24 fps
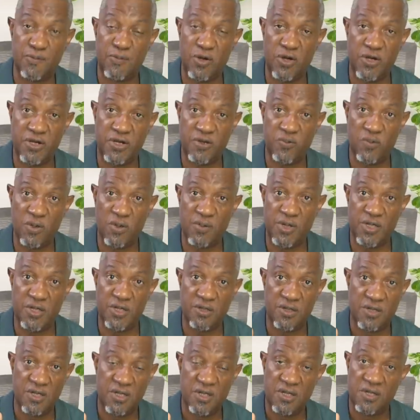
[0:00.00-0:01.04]
bodied woman,
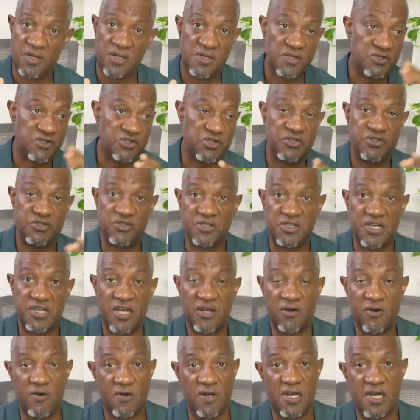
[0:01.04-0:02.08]
she should
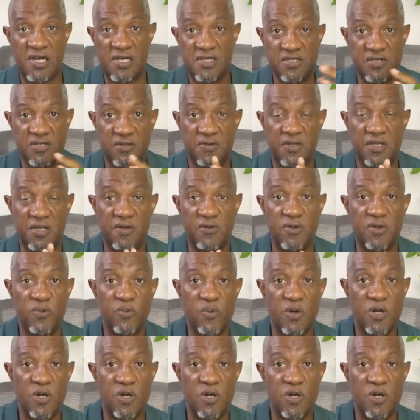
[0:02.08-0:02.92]
get her ass out there and